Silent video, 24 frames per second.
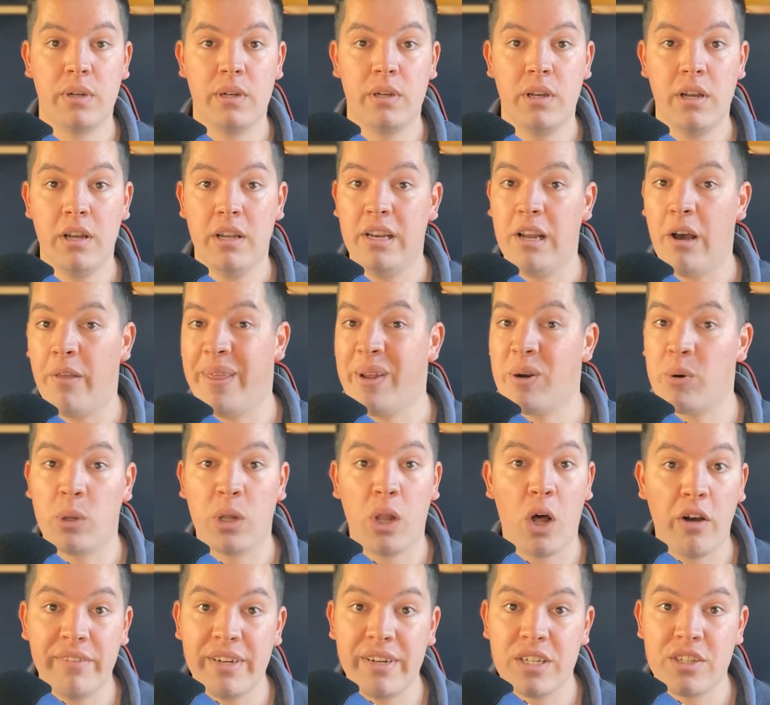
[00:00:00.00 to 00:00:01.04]
Now, there will
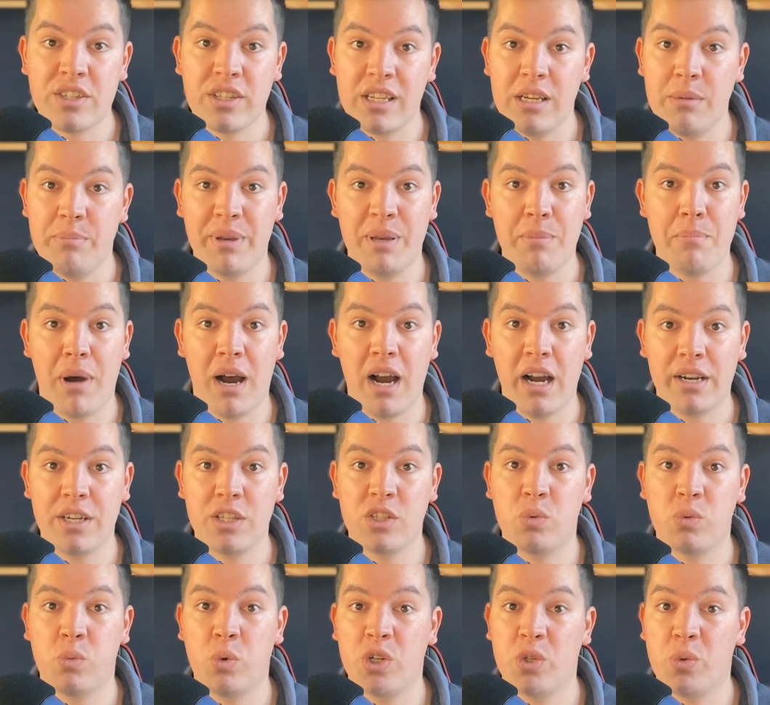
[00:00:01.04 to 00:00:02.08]
obviously be
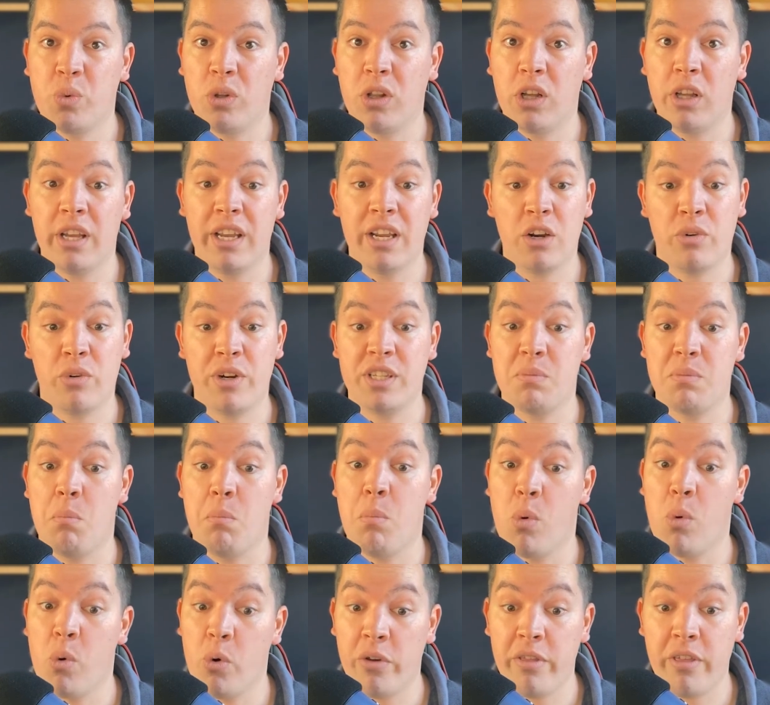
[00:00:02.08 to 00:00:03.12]
markets which will increase
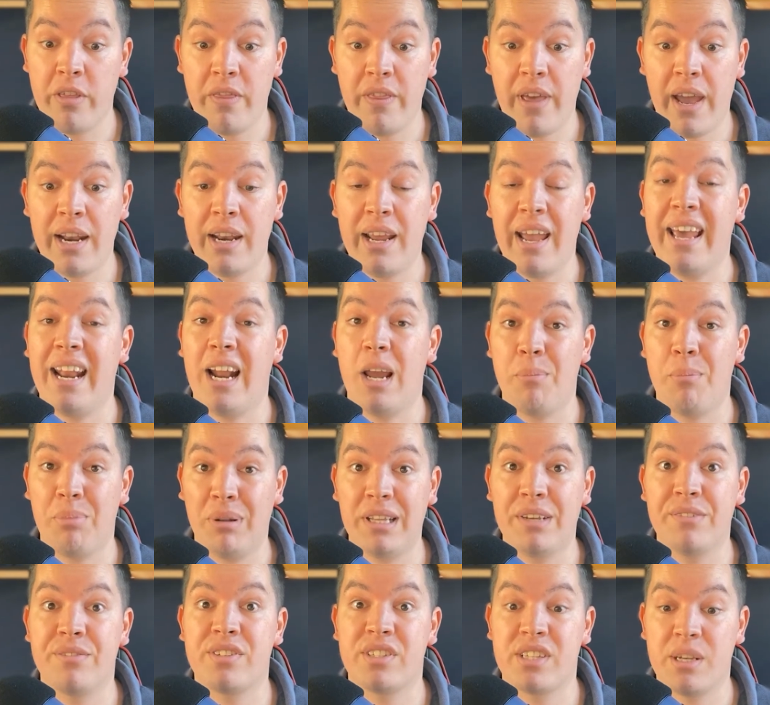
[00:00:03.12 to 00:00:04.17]
more than that, and I
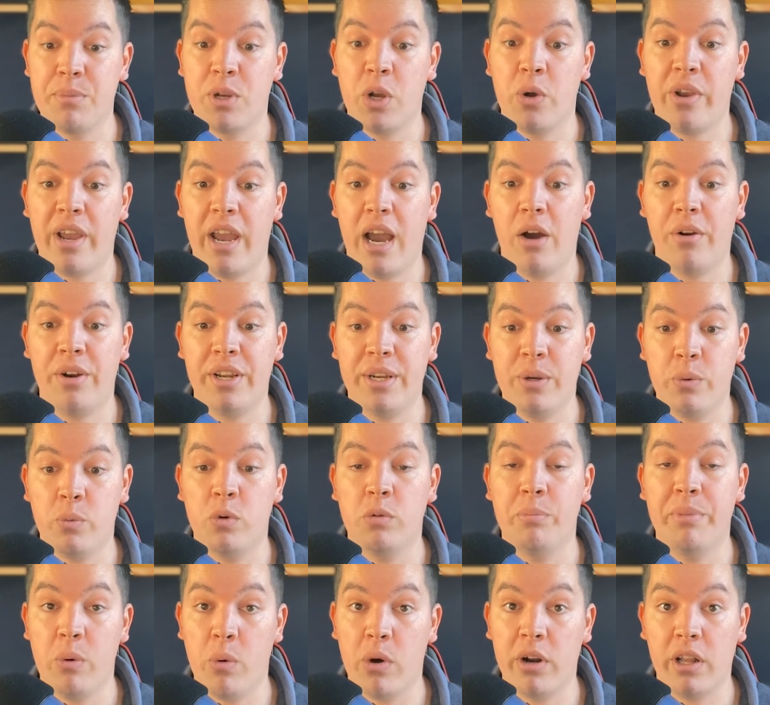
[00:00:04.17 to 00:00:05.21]
believe Simcoe County will
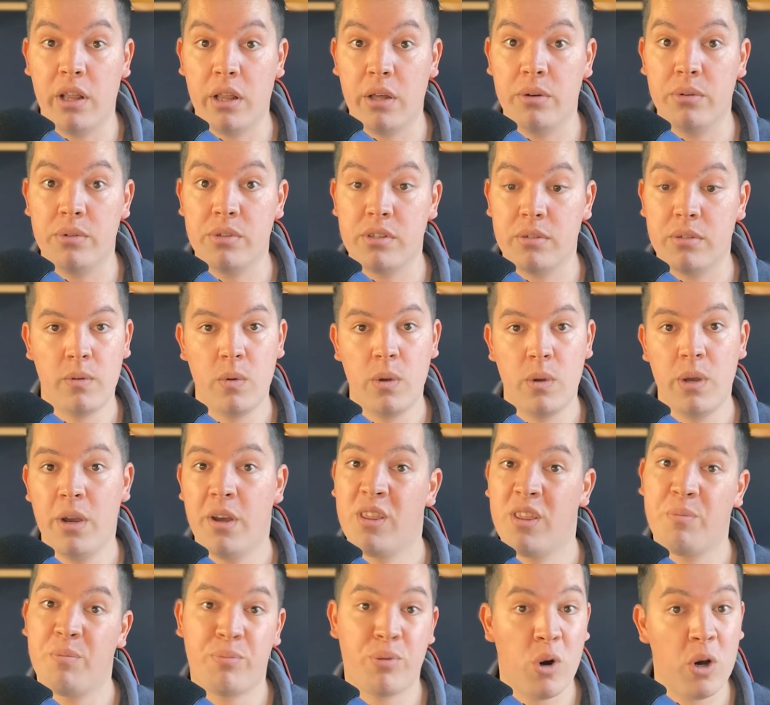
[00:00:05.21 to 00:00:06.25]
be one of those. The
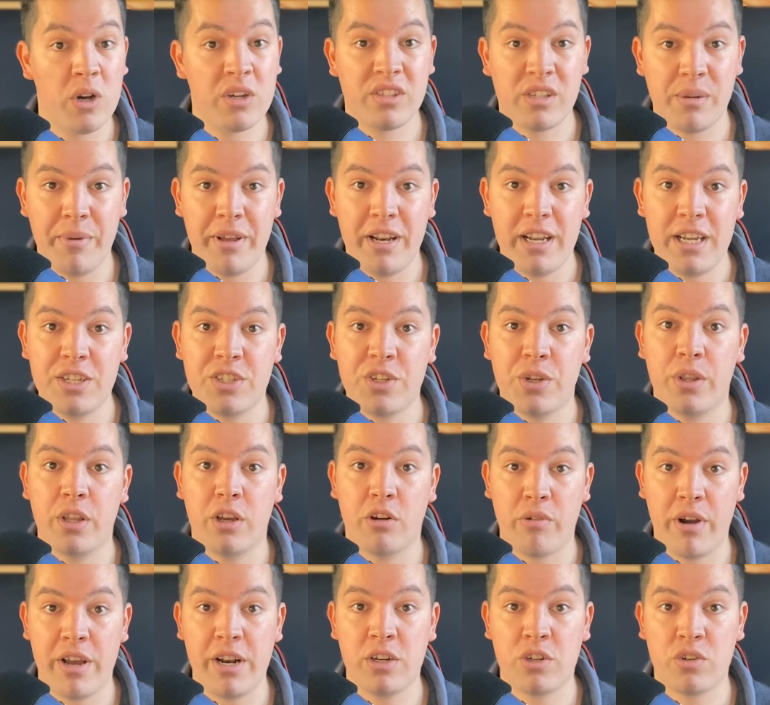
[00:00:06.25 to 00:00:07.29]
proximity to the
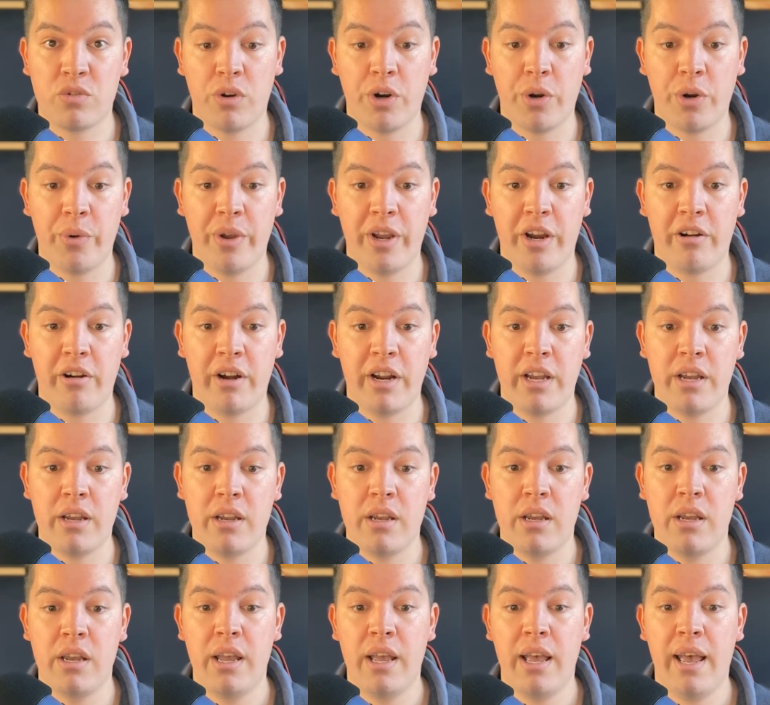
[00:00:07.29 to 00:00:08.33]
Greater Toronto Area,
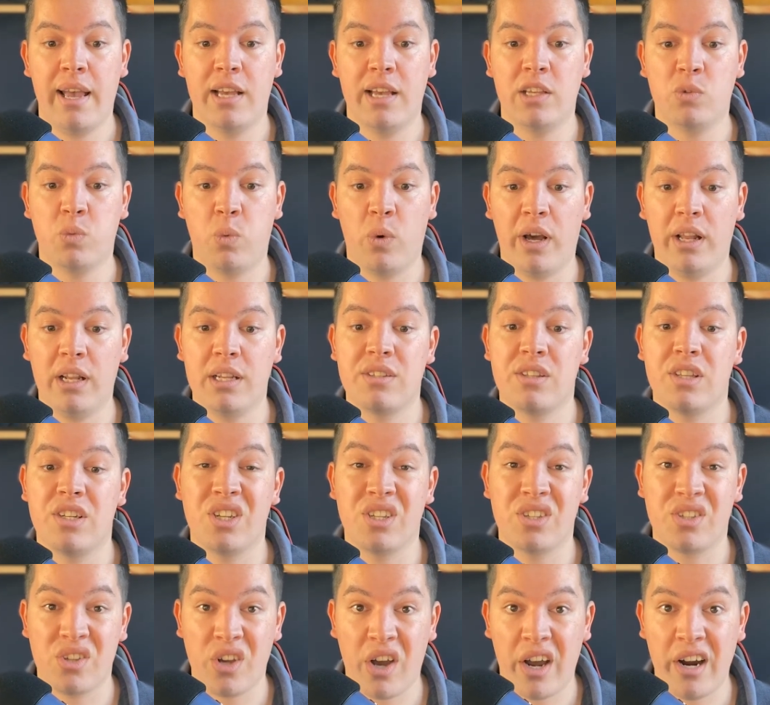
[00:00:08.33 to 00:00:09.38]
as well as the
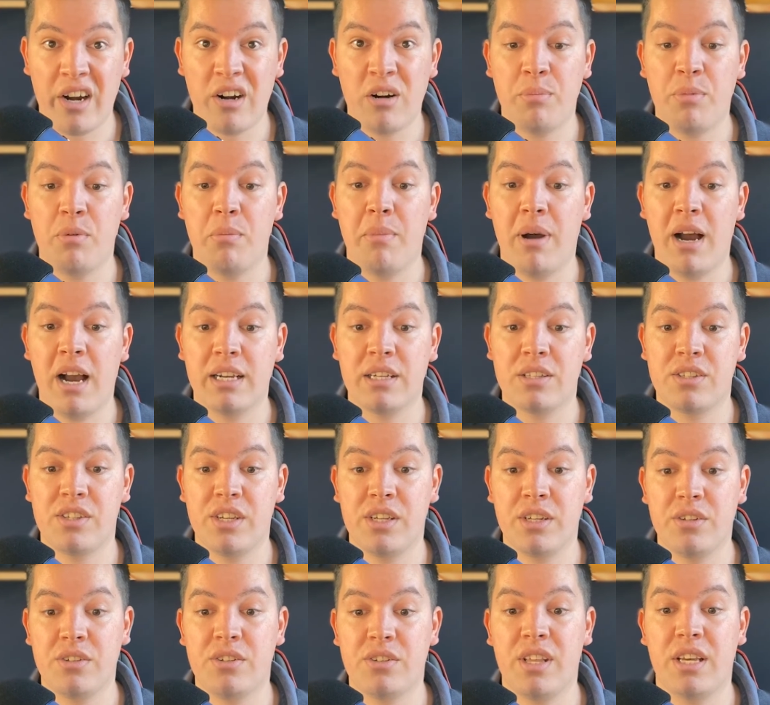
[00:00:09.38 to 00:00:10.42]
desirable market
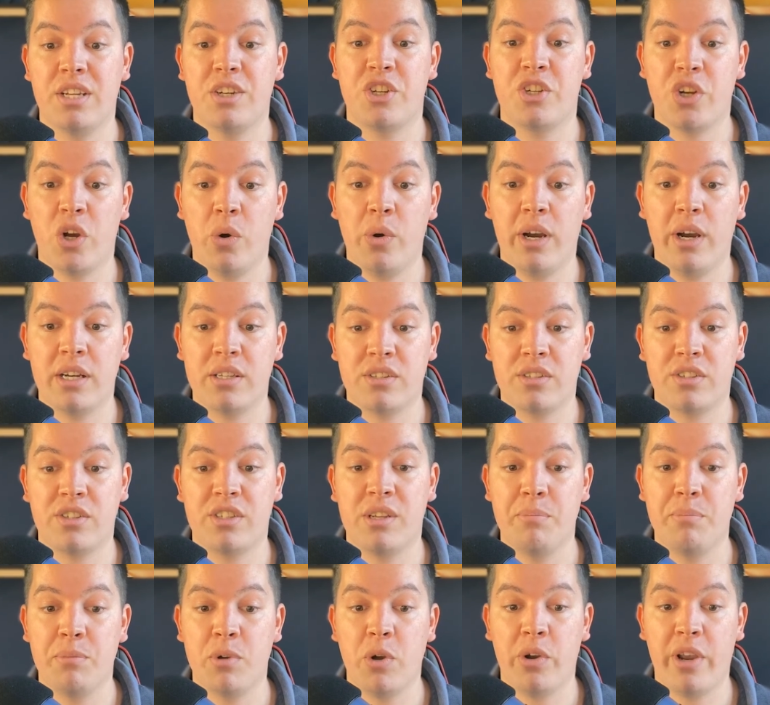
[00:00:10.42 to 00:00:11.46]
centers that show us
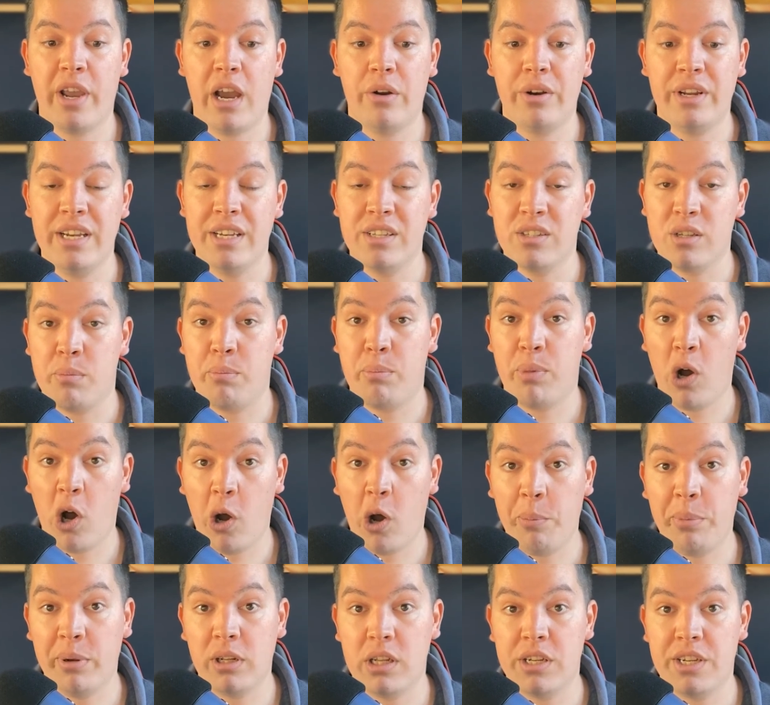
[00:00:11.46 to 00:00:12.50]
Simcoe County is a
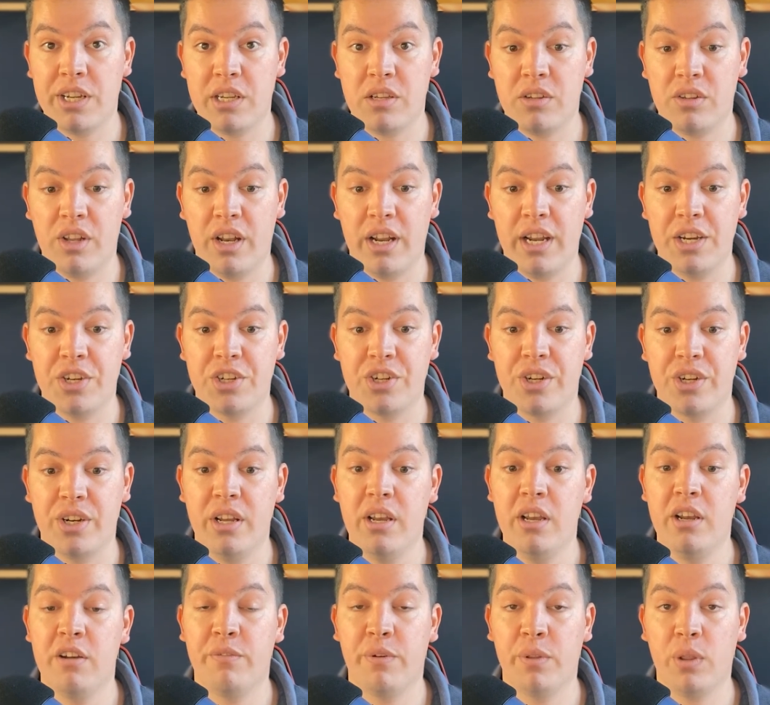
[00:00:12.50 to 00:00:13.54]
popular destination
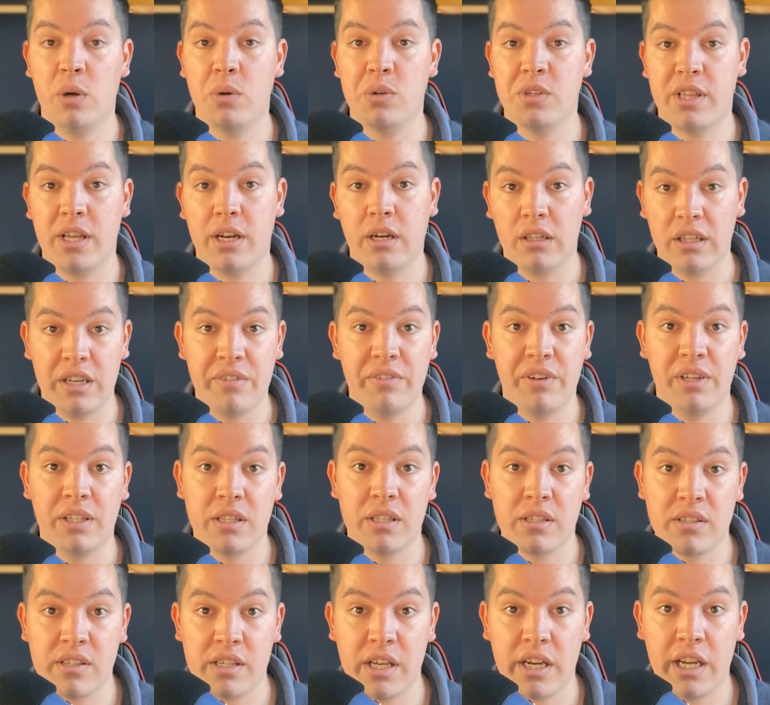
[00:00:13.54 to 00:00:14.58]
for those that are leaving the
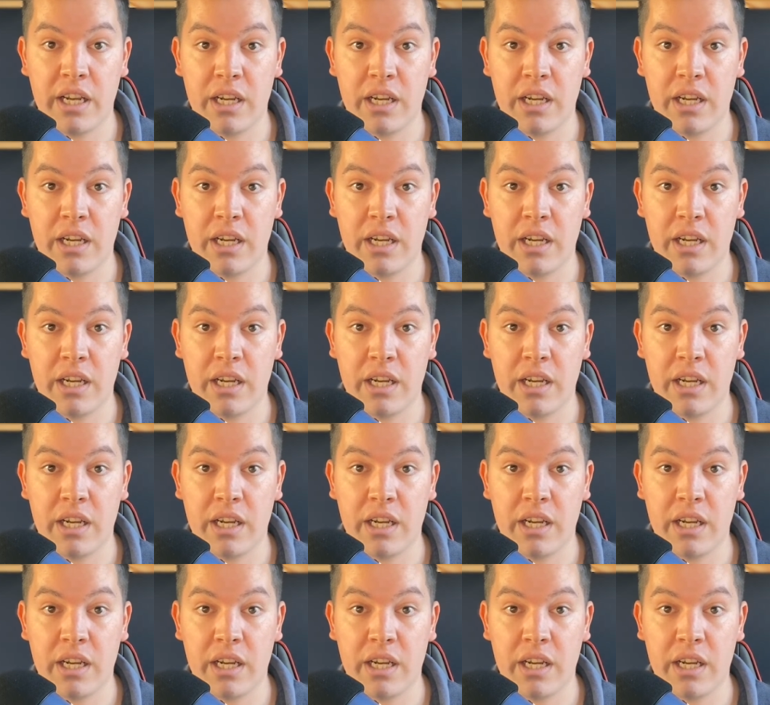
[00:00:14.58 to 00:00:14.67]
city.